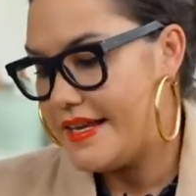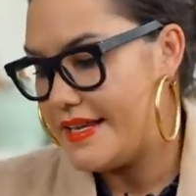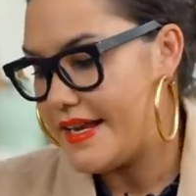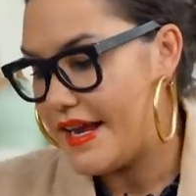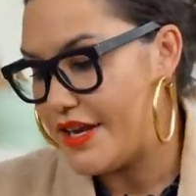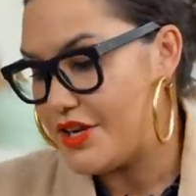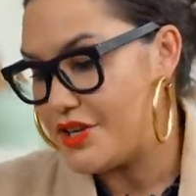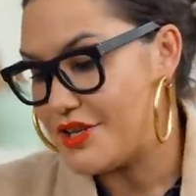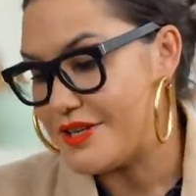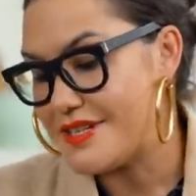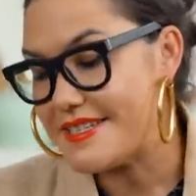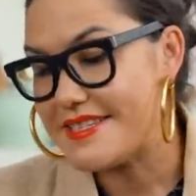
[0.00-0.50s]
Now
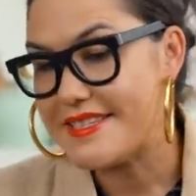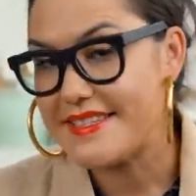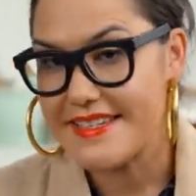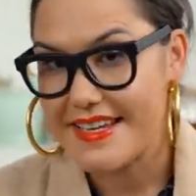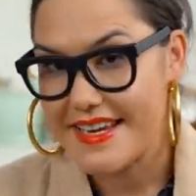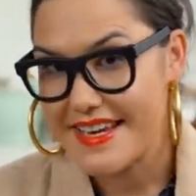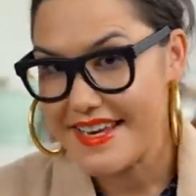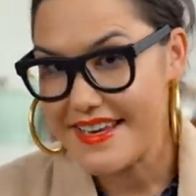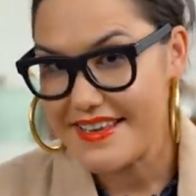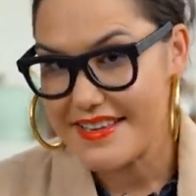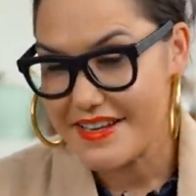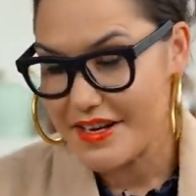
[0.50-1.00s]
you can
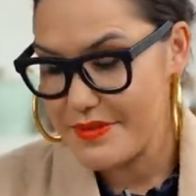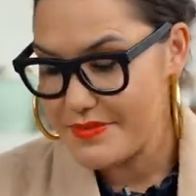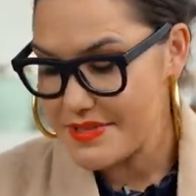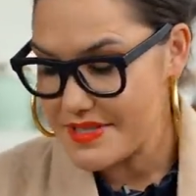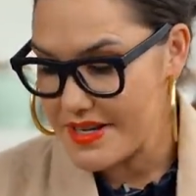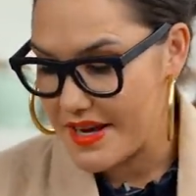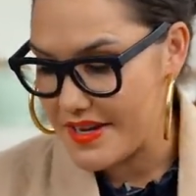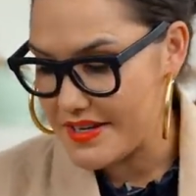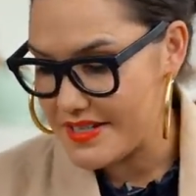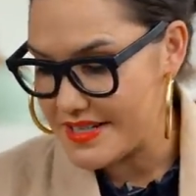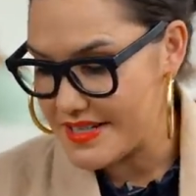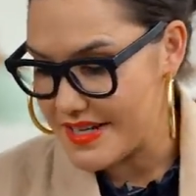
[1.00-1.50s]
see that I'm
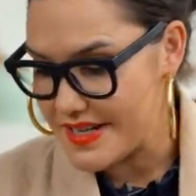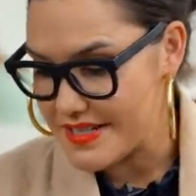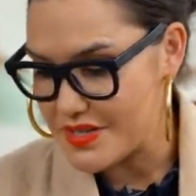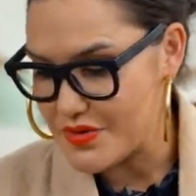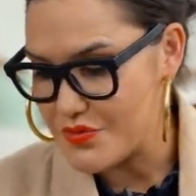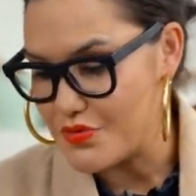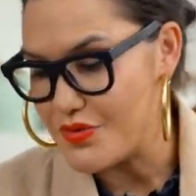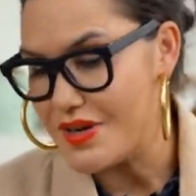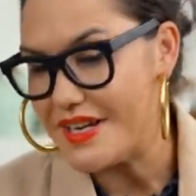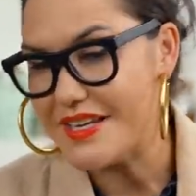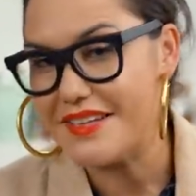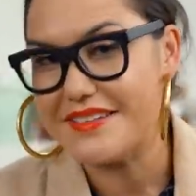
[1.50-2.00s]
starting to get
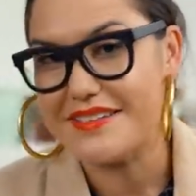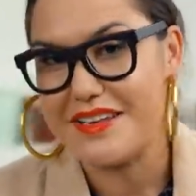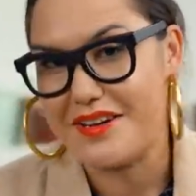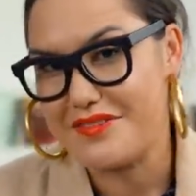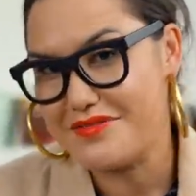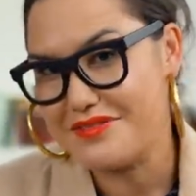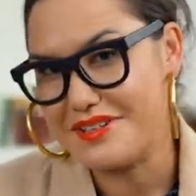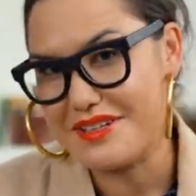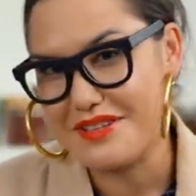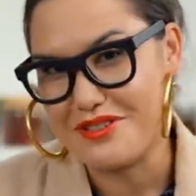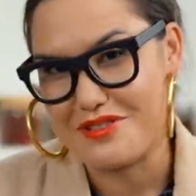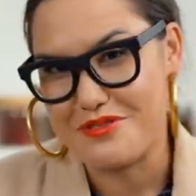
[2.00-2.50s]
some really
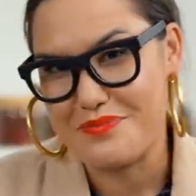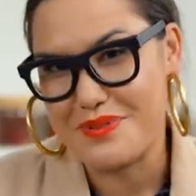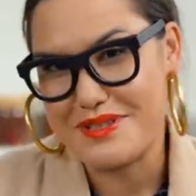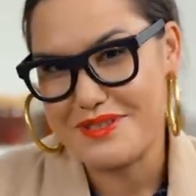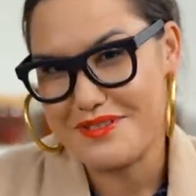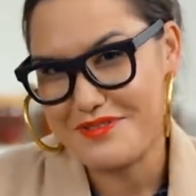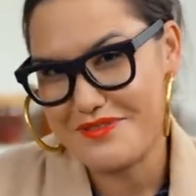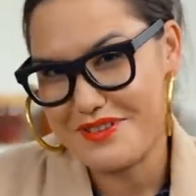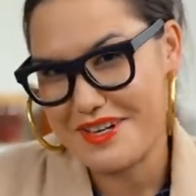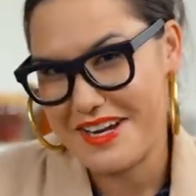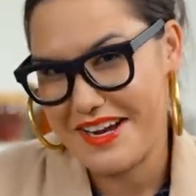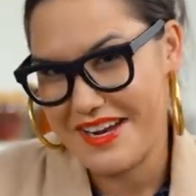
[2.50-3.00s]
lovely little bits
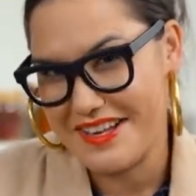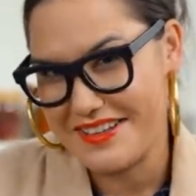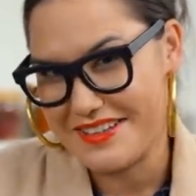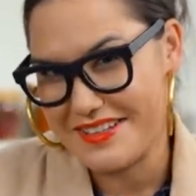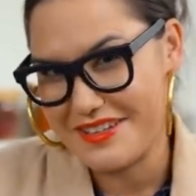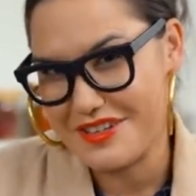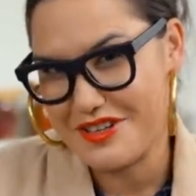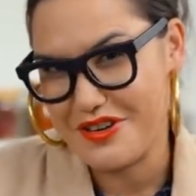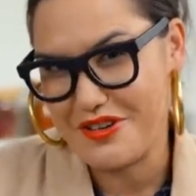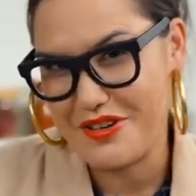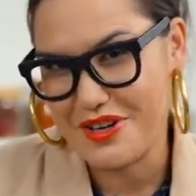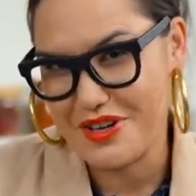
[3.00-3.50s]
of
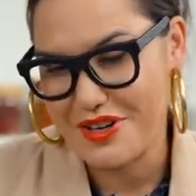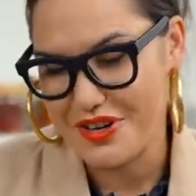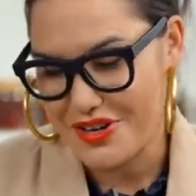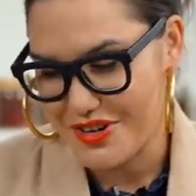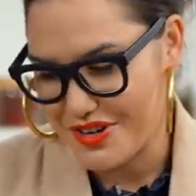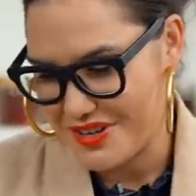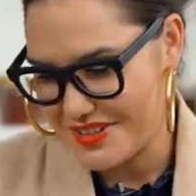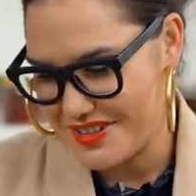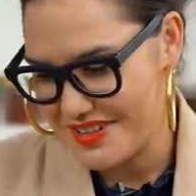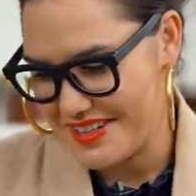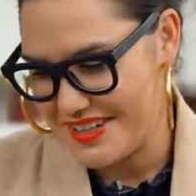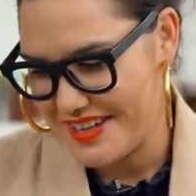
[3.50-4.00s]
colour going
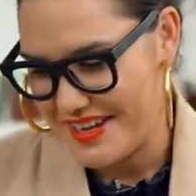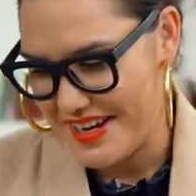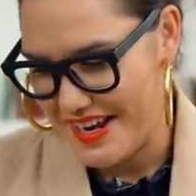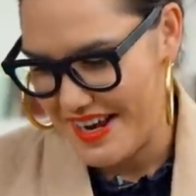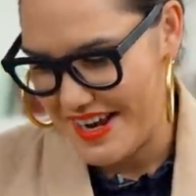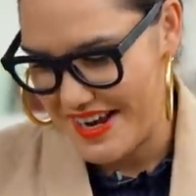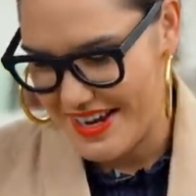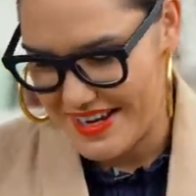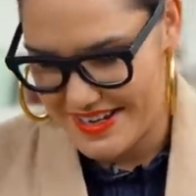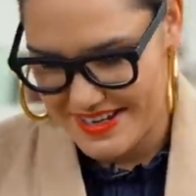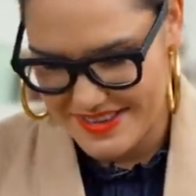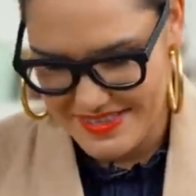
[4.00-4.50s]
on
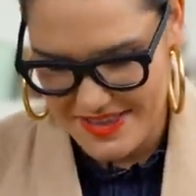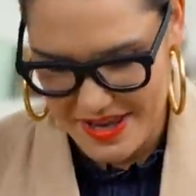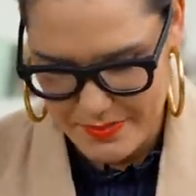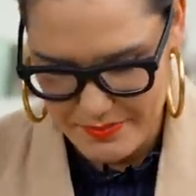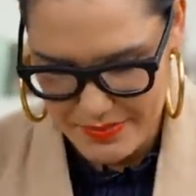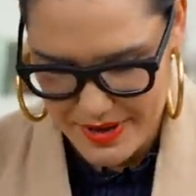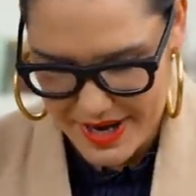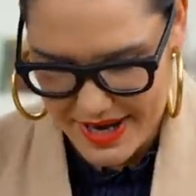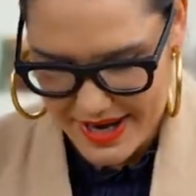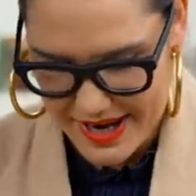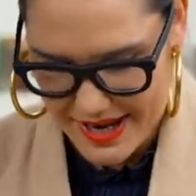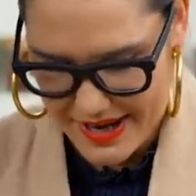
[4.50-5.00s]
uh, in that
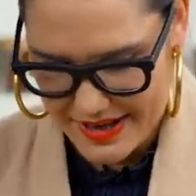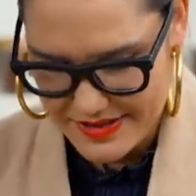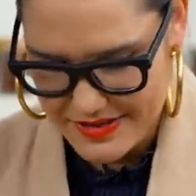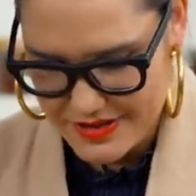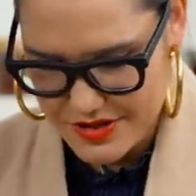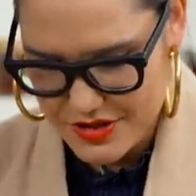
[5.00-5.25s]
pan.